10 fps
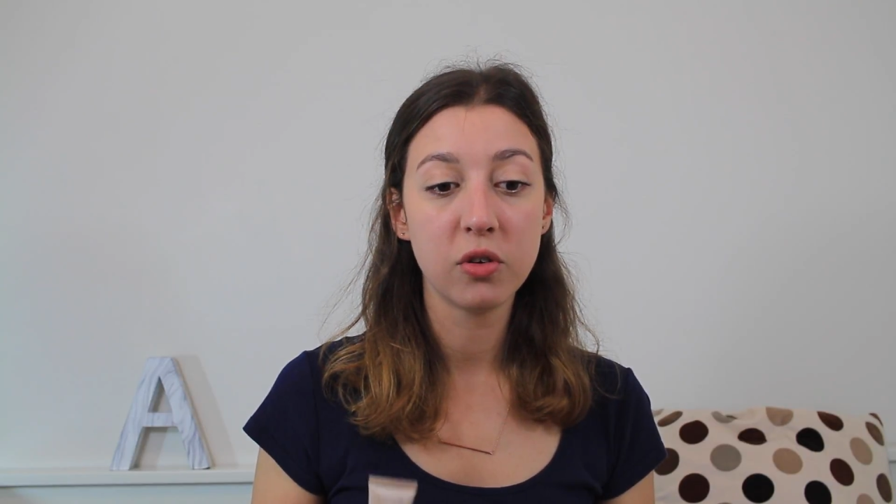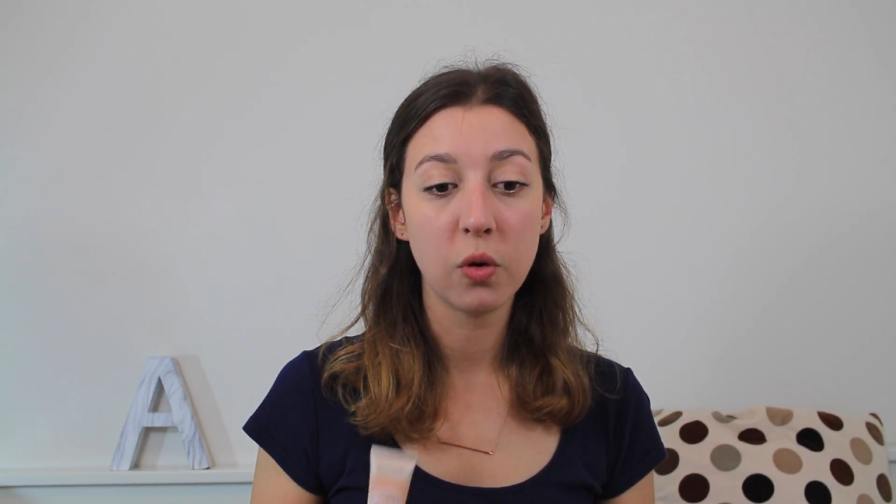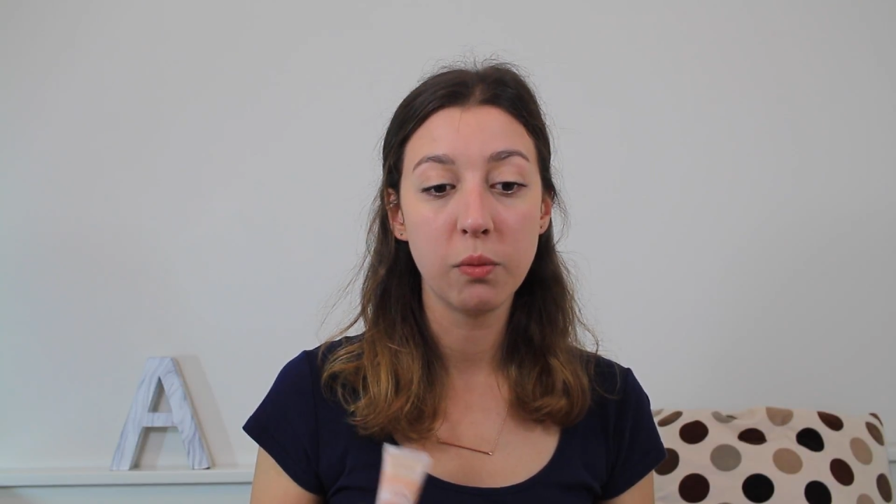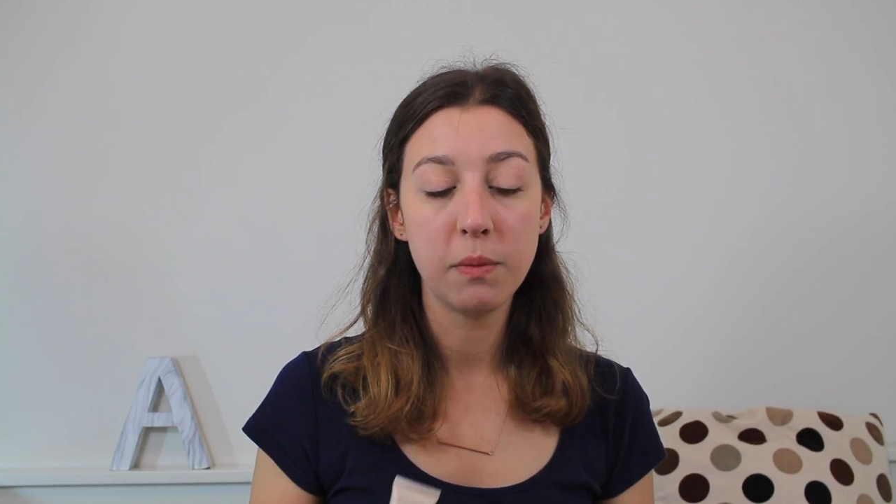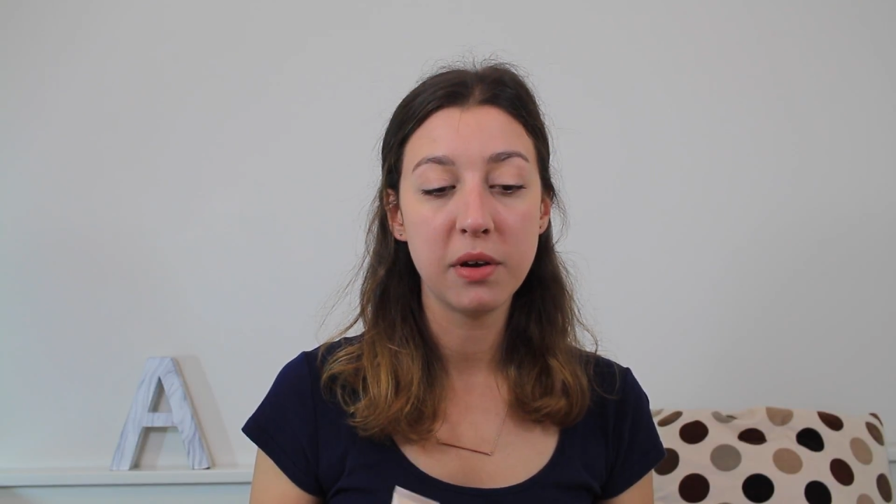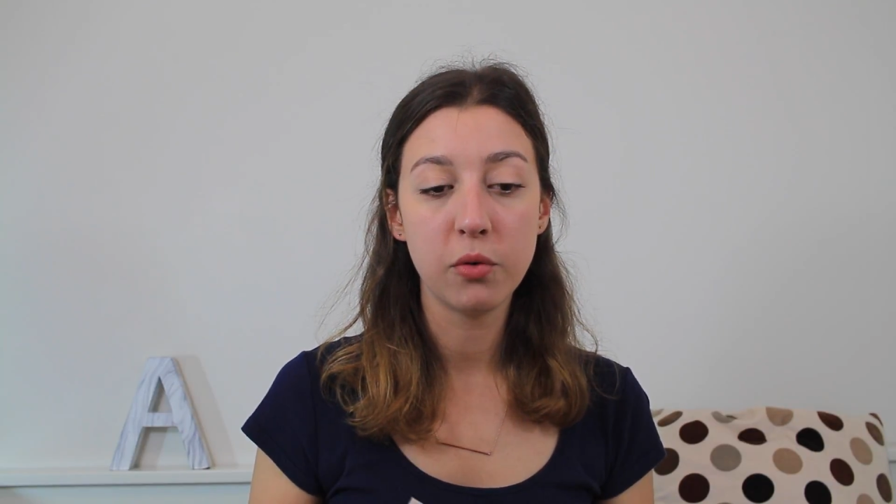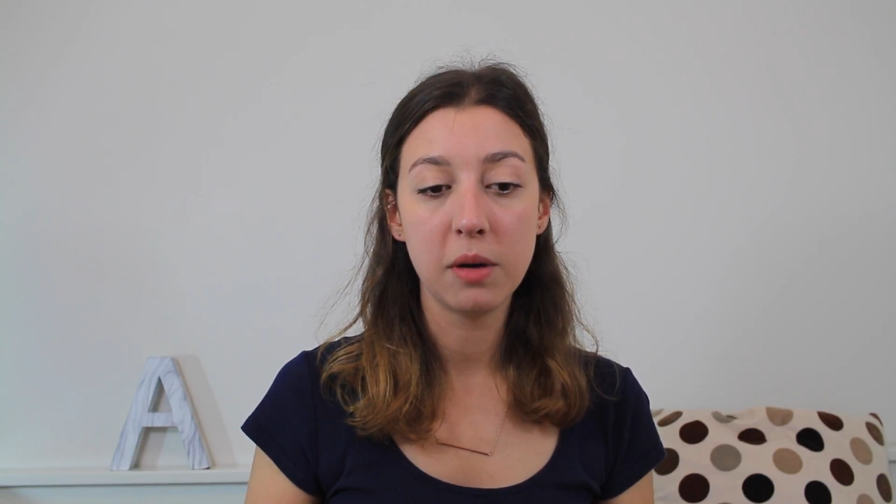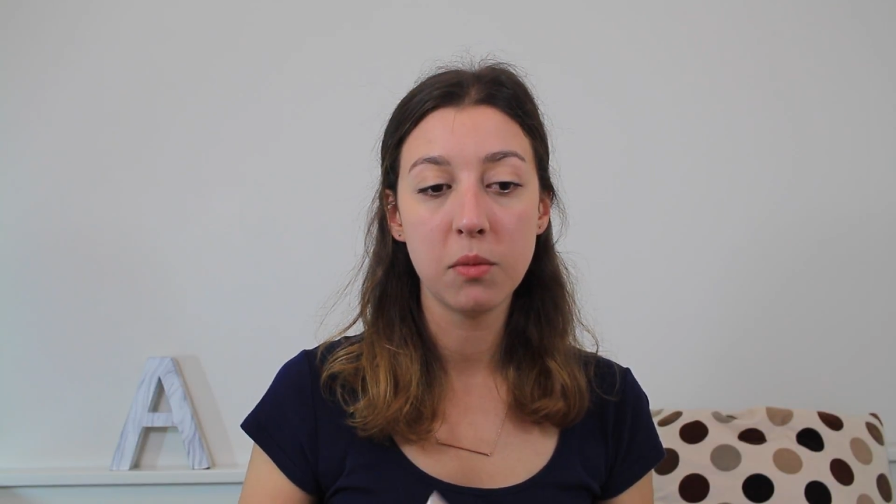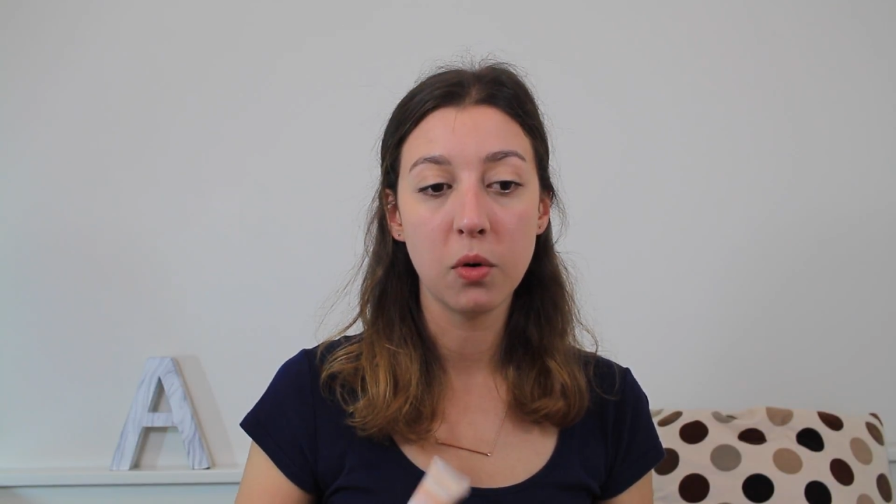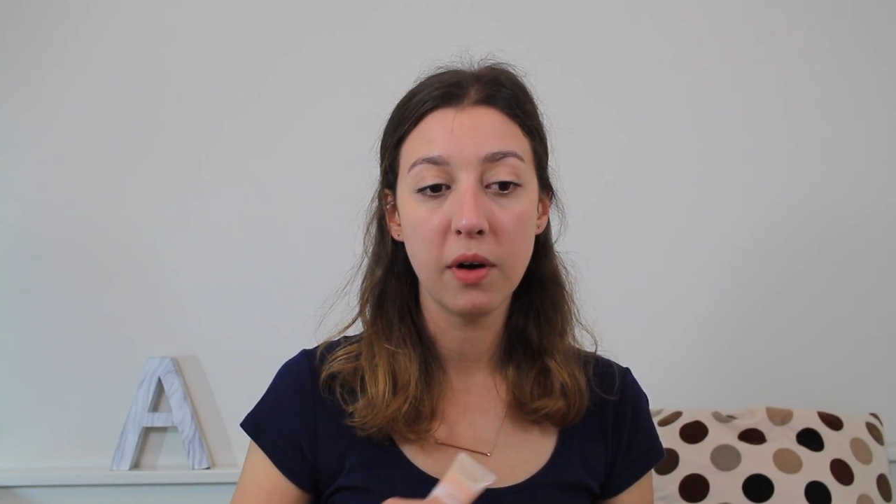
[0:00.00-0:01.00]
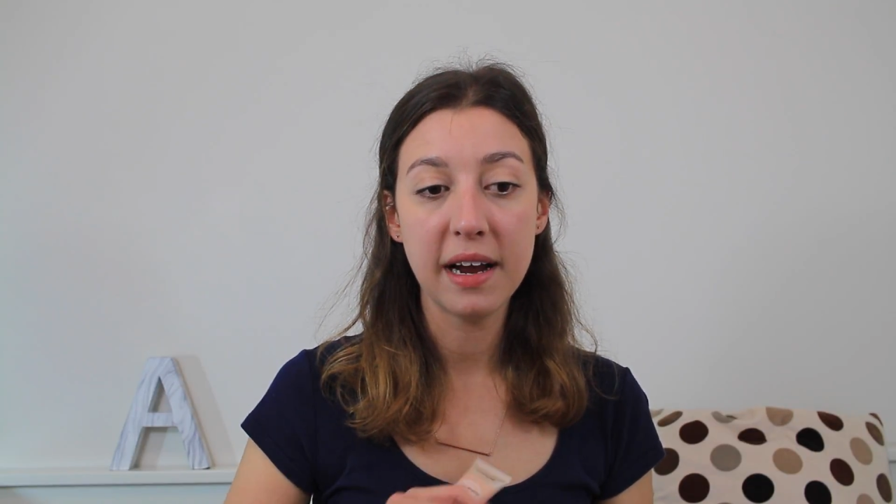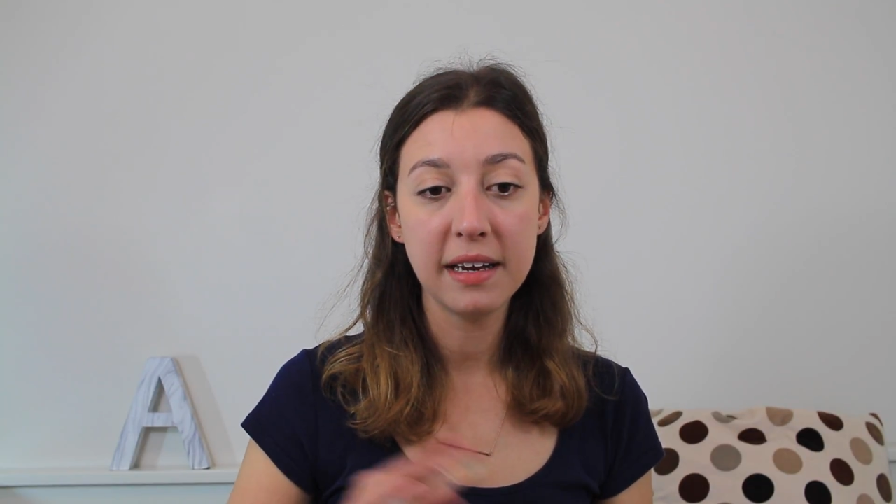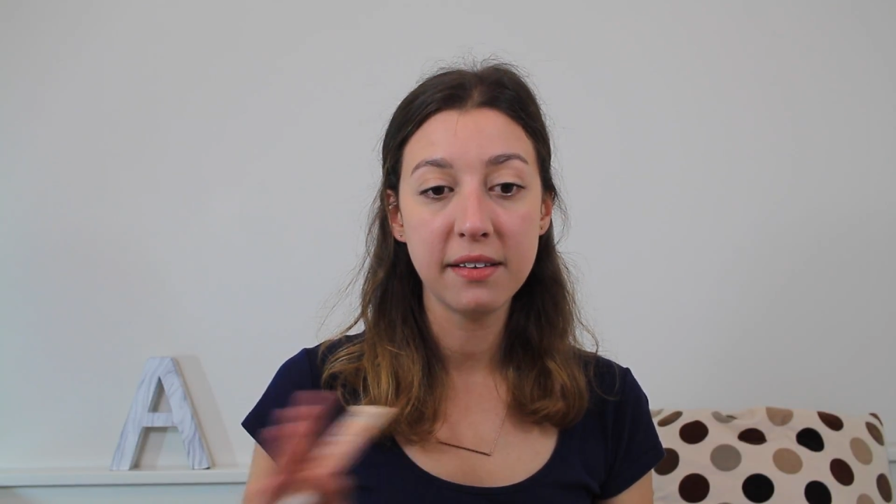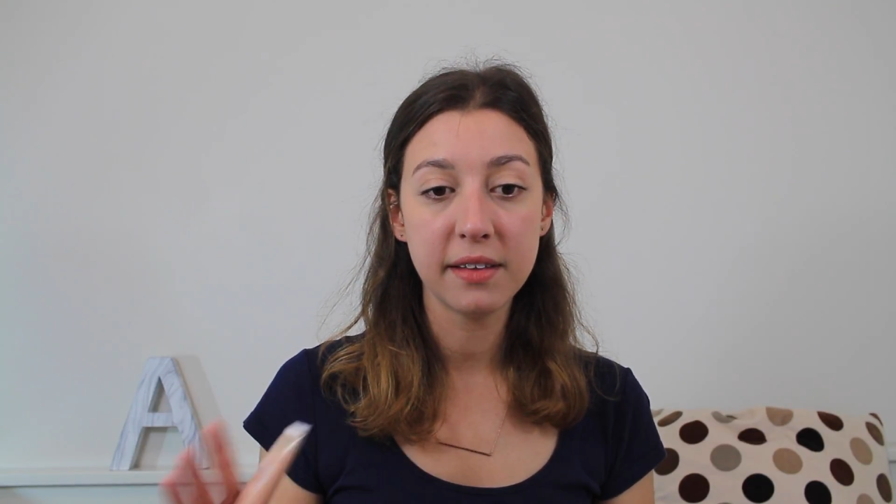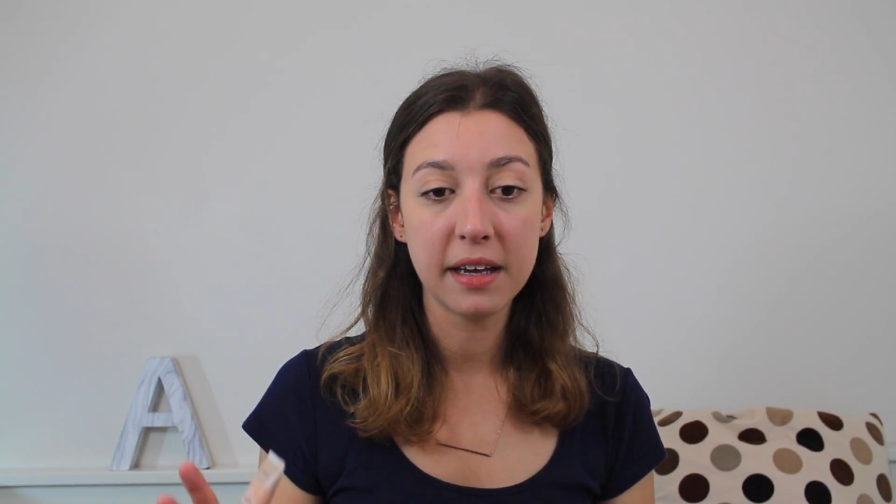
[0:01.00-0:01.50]
or BB cream or
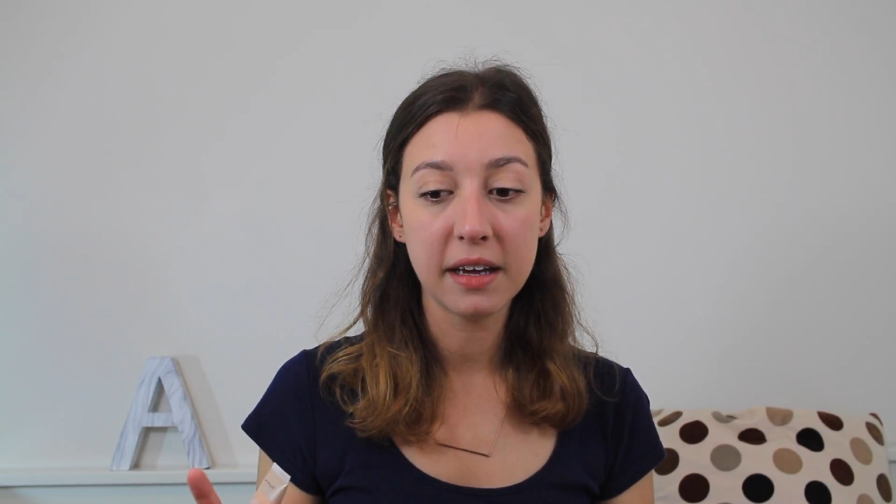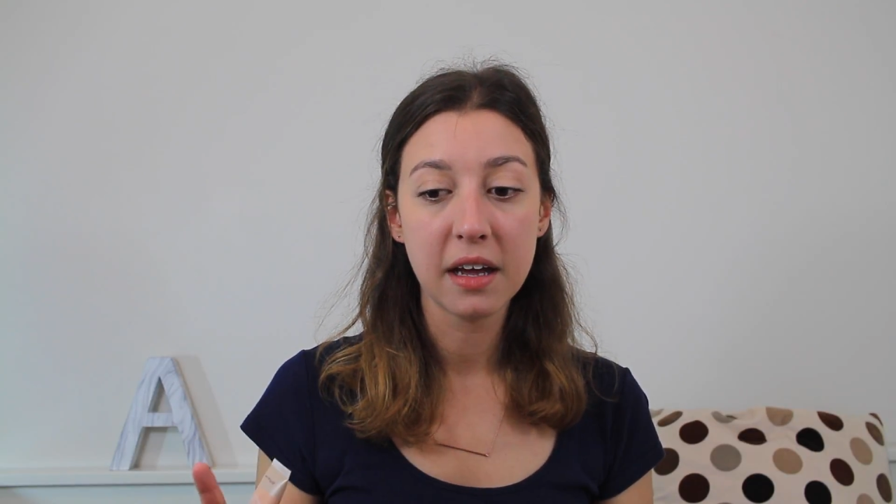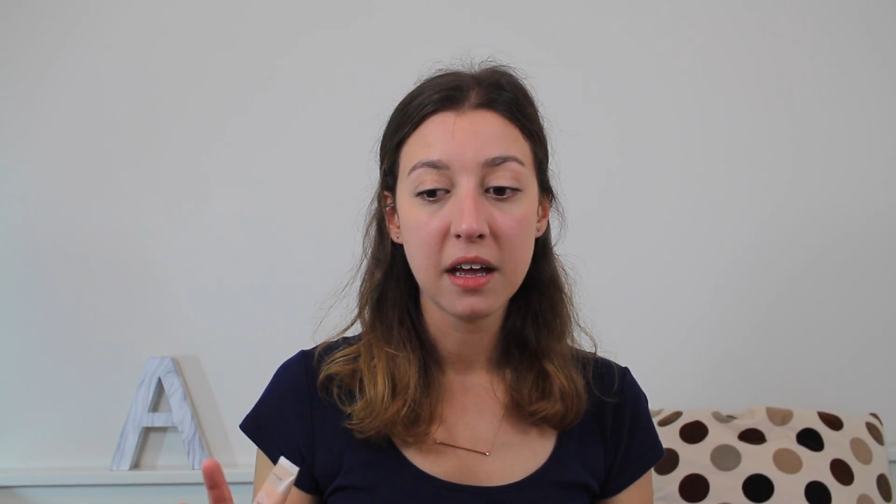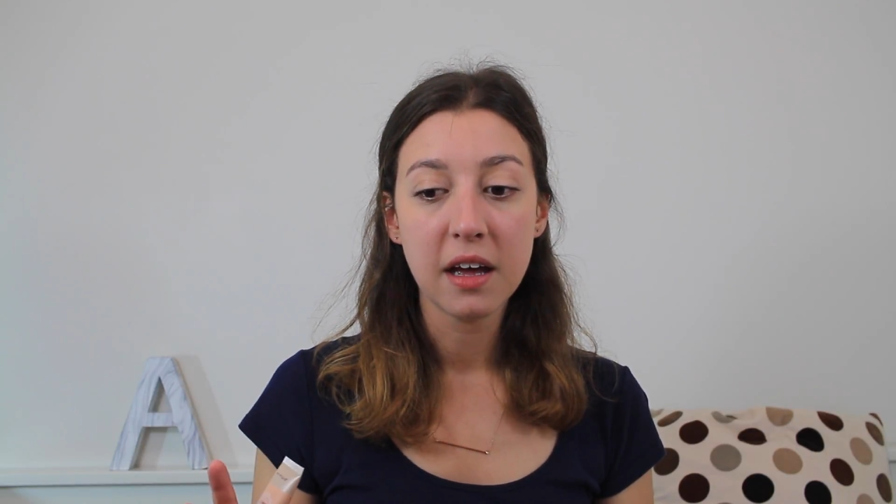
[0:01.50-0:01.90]
anything,